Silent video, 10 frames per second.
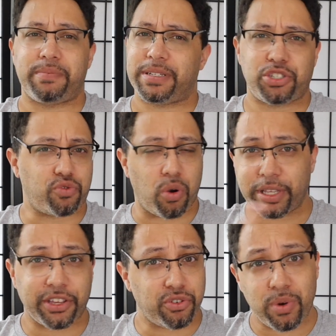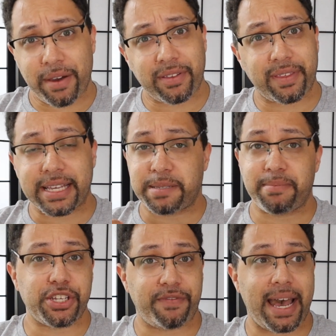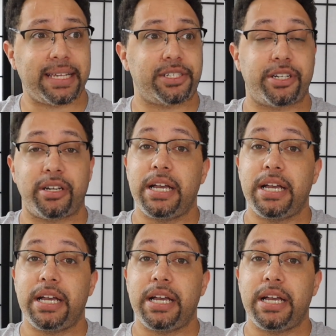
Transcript: Scrolling through everything is much faster.